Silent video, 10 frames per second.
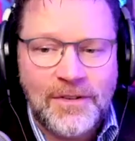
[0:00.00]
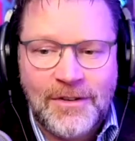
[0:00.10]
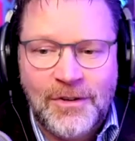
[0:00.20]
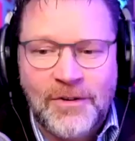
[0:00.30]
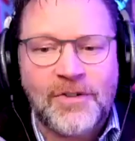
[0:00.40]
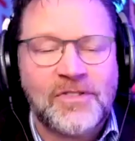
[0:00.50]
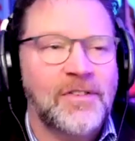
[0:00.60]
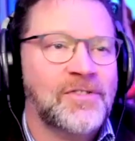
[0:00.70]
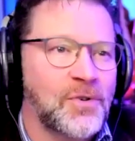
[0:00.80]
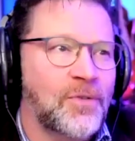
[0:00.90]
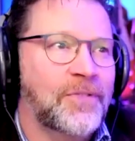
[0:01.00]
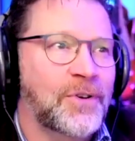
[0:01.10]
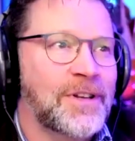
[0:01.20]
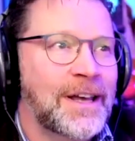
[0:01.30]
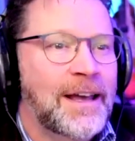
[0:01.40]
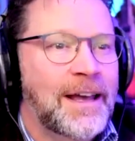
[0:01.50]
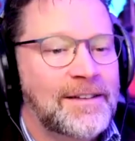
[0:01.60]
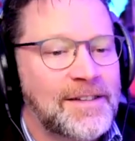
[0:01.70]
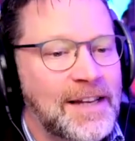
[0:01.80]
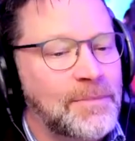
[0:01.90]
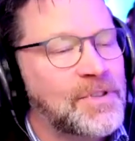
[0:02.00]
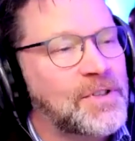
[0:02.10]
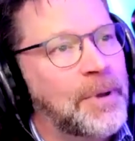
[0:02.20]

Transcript: University of Salford seems